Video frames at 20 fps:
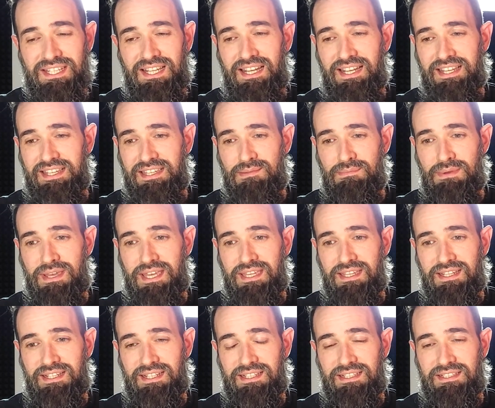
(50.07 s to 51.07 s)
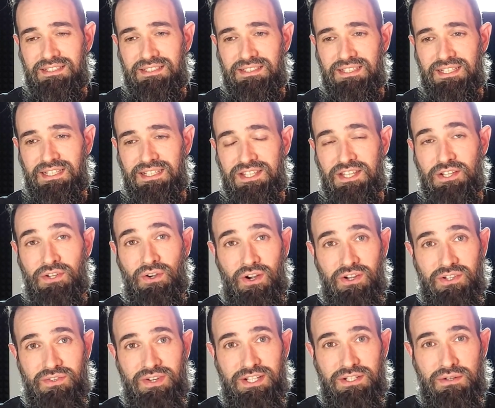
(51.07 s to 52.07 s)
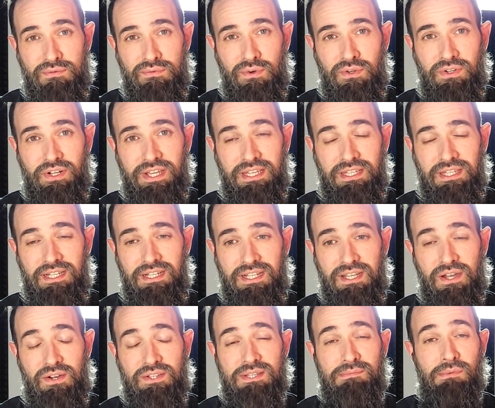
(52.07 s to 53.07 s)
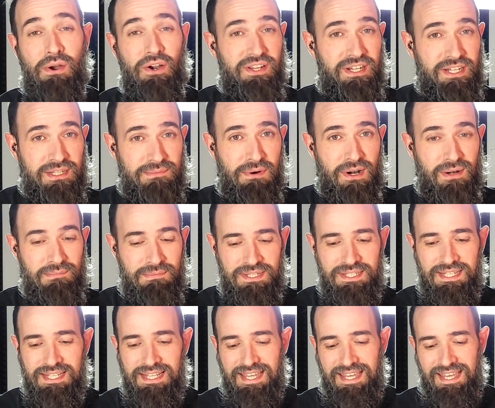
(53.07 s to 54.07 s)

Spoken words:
I am a senior art director for a cozy marketing department,